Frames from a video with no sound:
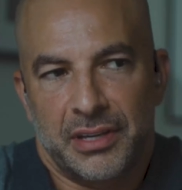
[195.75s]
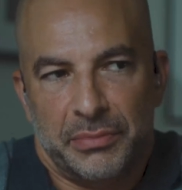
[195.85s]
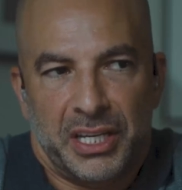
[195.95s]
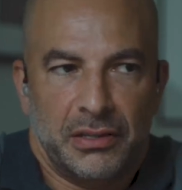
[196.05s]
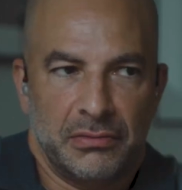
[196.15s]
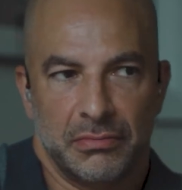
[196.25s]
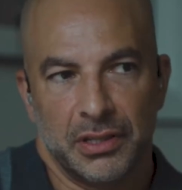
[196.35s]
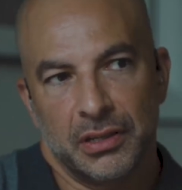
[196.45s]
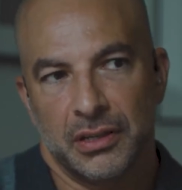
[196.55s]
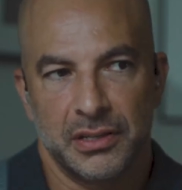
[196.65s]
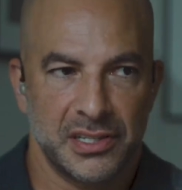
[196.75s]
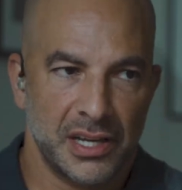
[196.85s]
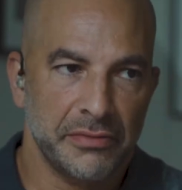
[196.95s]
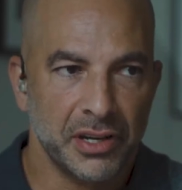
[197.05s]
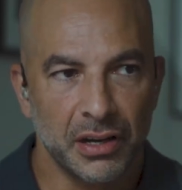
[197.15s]
I mean,
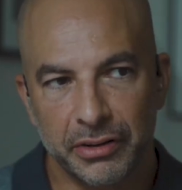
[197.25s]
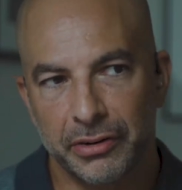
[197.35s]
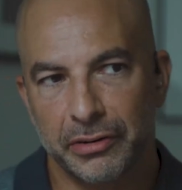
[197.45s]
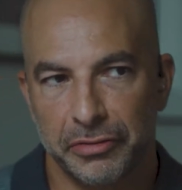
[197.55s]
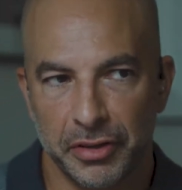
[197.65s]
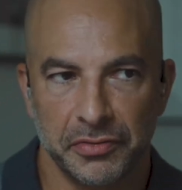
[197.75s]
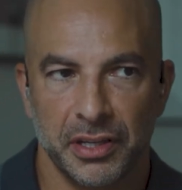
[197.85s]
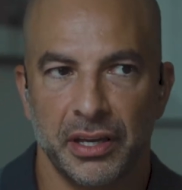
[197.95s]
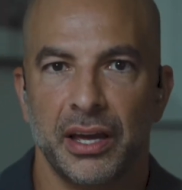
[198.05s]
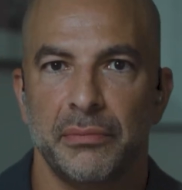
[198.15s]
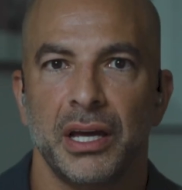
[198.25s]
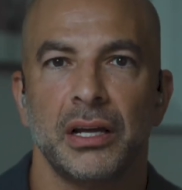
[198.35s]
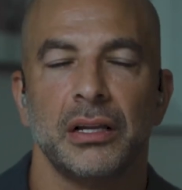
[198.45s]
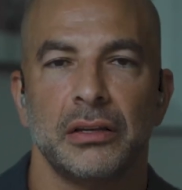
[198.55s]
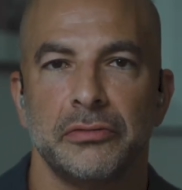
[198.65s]
seven hundred fifty
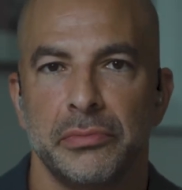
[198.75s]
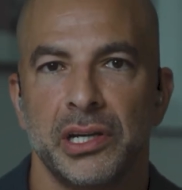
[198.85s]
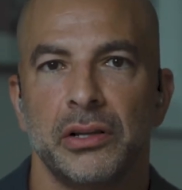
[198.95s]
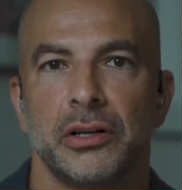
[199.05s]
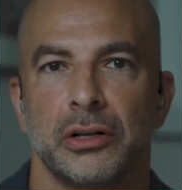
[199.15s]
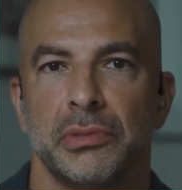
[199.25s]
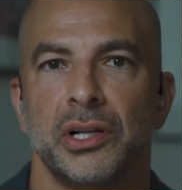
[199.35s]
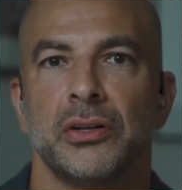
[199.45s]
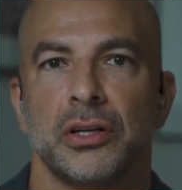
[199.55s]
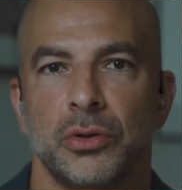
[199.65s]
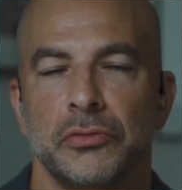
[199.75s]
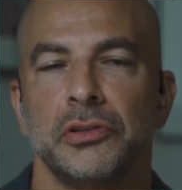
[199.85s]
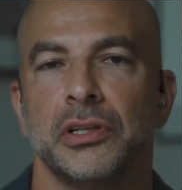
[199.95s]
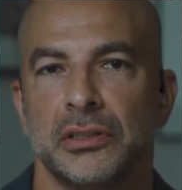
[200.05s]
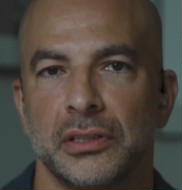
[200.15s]
milliliters of milk or milk
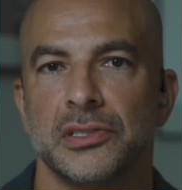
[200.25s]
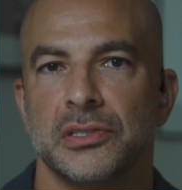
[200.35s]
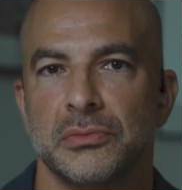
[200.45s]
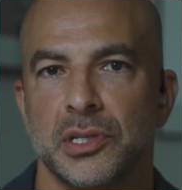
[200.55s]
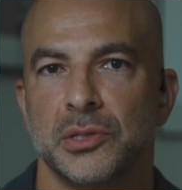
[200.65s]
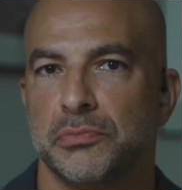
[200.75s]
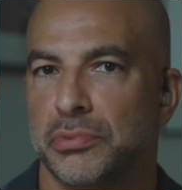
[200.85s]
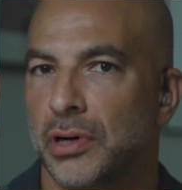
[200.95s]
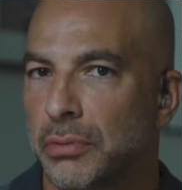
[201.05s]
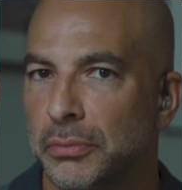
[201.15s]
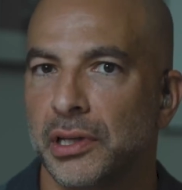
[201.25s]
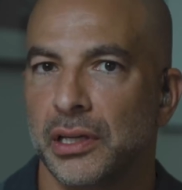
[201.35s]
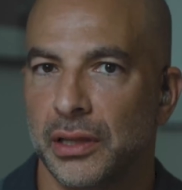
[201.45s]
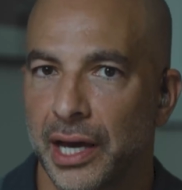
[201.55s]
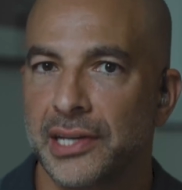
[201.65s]
equivalent is is probably
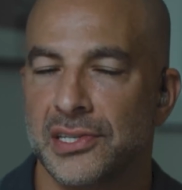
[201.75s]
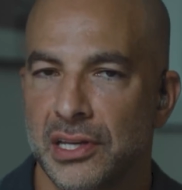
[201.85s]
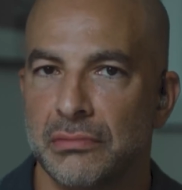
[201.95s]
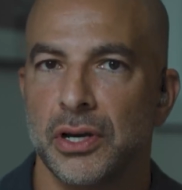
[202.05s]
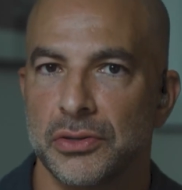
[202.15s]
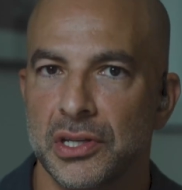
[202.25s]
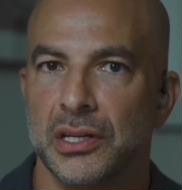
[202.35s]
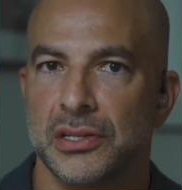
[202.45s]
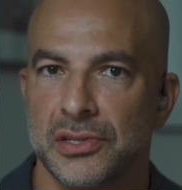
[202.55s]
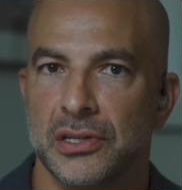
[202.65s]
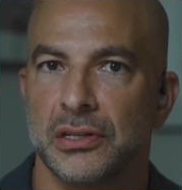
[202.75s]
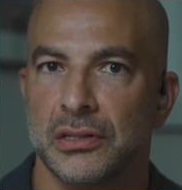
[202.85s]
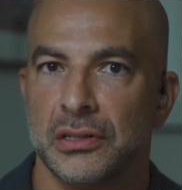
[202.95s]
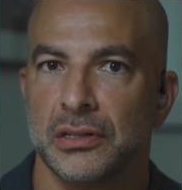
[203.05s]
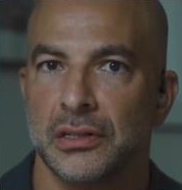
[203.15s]
less than most kids
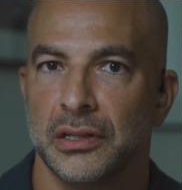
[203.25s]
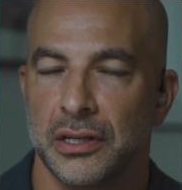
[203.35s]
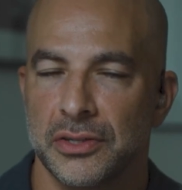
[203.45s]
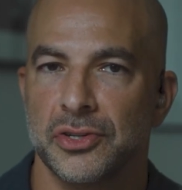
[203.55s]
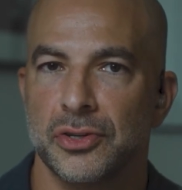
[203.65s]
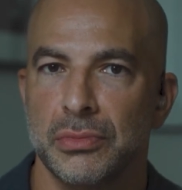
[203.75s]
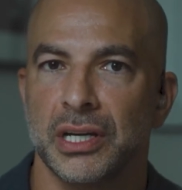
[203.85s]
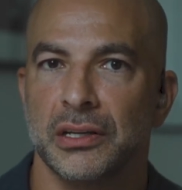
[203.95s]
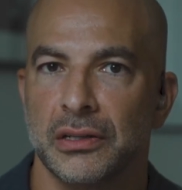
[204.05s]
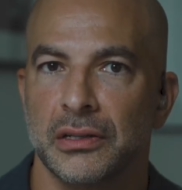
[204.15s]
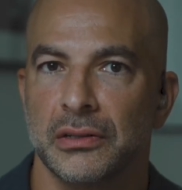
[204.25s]
are consuming.